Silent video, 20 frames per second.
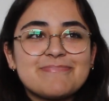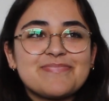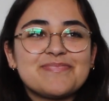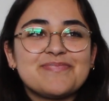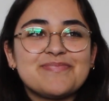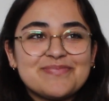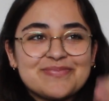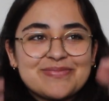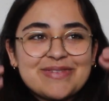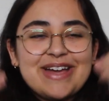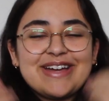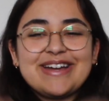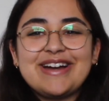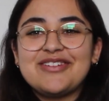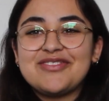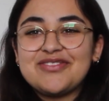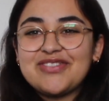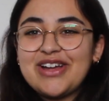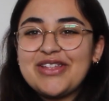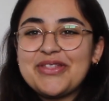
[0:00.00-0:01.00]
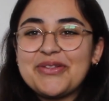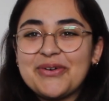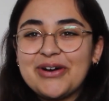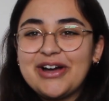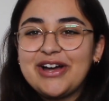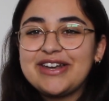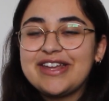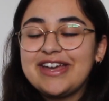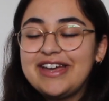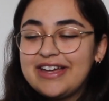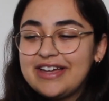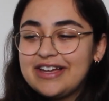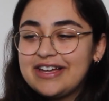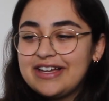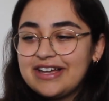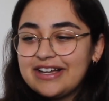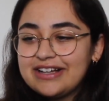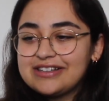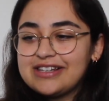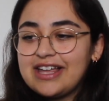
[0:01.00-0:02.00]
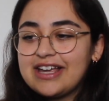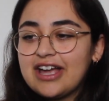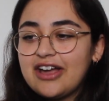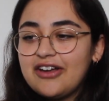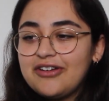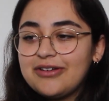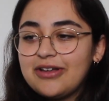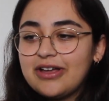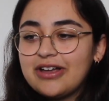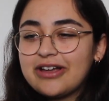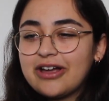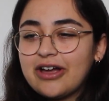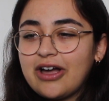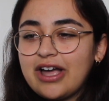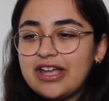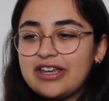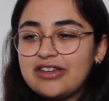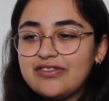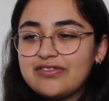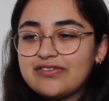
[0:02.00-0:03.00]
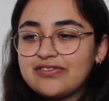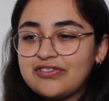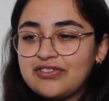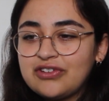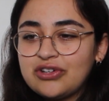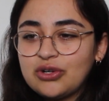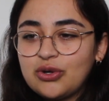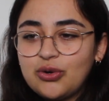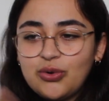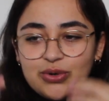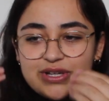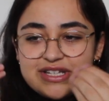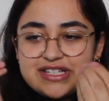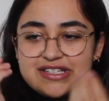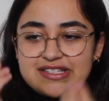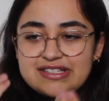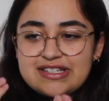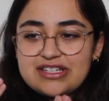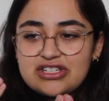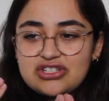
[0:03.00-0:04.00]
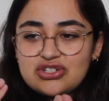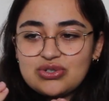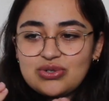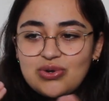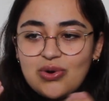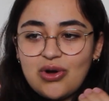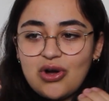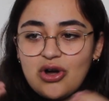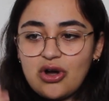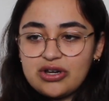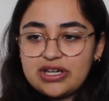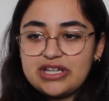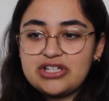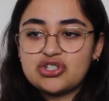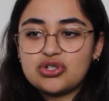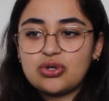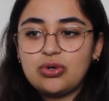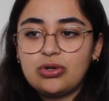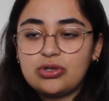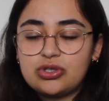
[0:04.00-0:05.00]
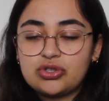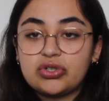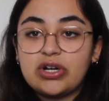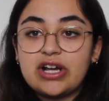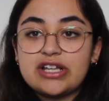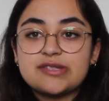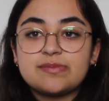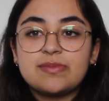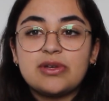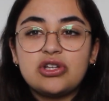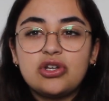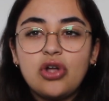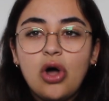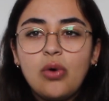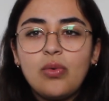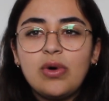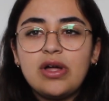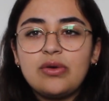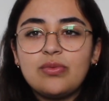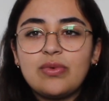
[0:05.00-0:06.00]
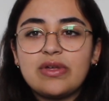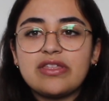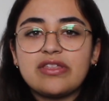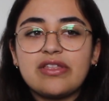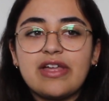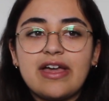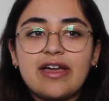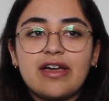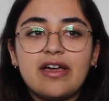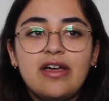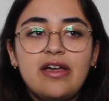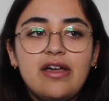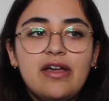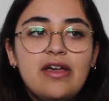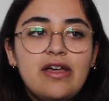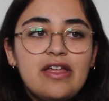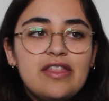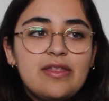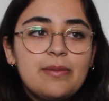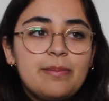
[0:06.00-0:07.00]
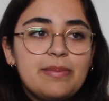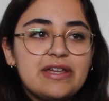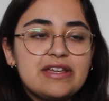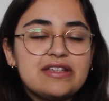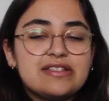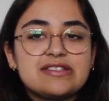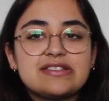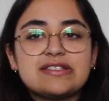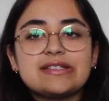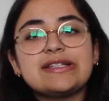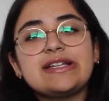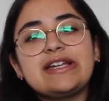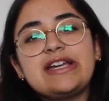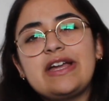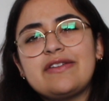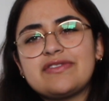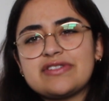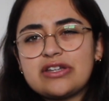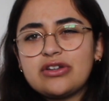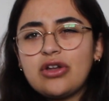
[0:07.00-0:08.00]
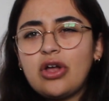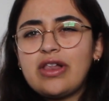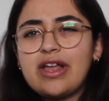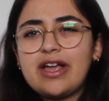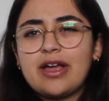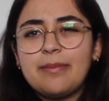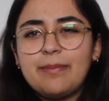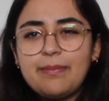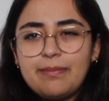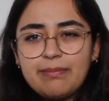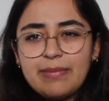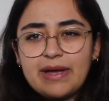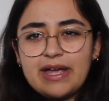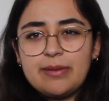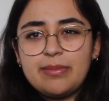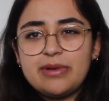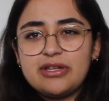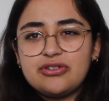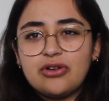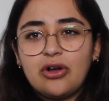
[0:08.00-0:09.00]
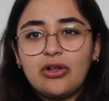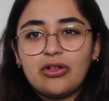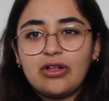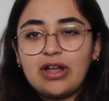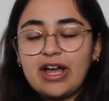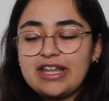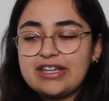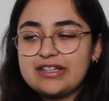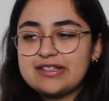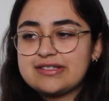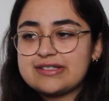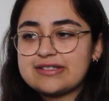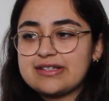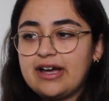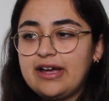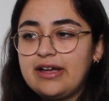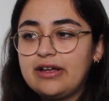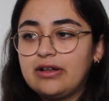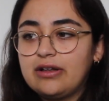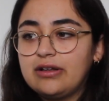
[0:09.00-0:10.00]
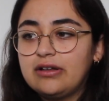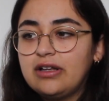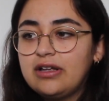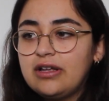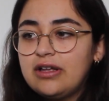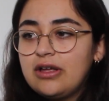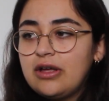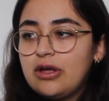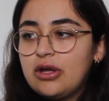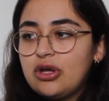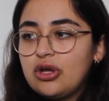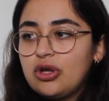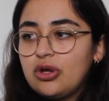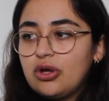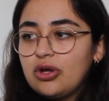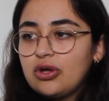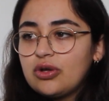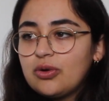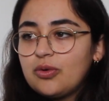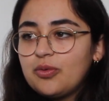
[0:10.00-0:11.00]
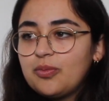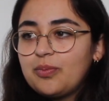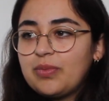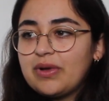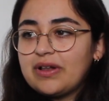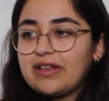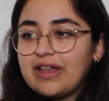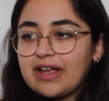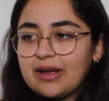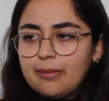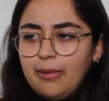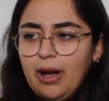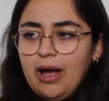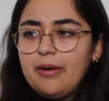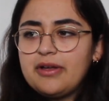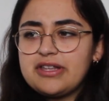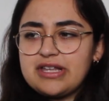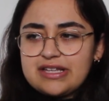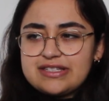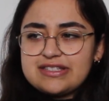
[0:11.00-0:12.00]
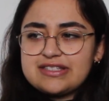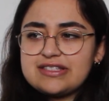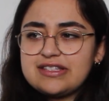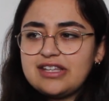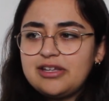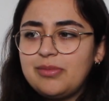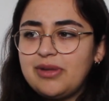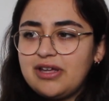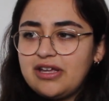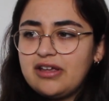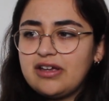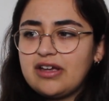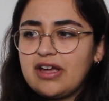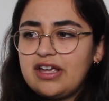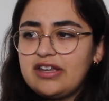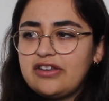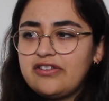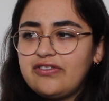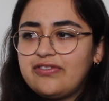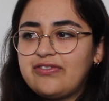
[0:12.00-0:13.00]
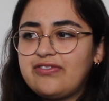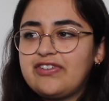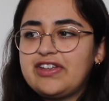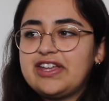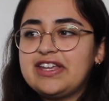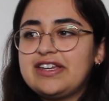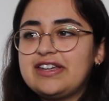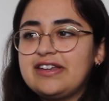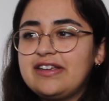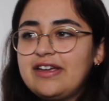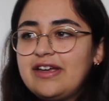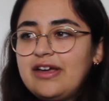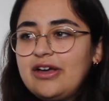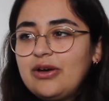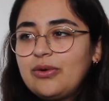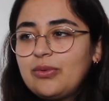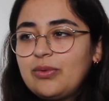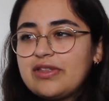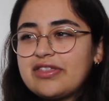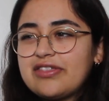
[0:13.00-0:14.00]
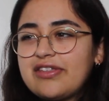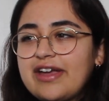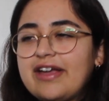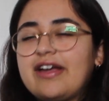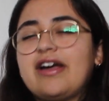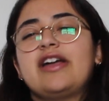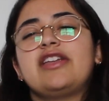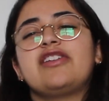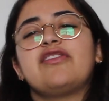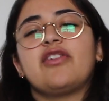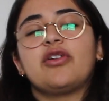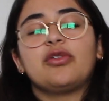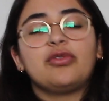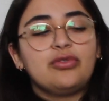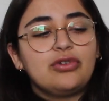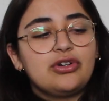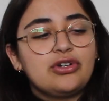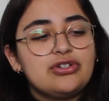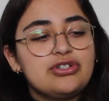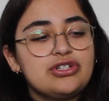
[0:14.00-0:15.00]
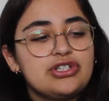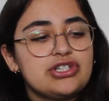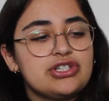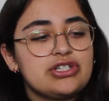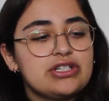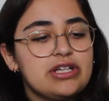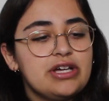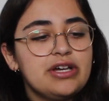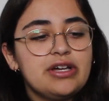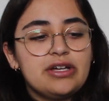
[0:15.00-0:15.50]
I can't find the word, like a kind of quintessential cottagecore dress, but not one with like the big sleeves and not like a baby doll kind of style, but like a slimmer kind of fit with like kind of a ruched.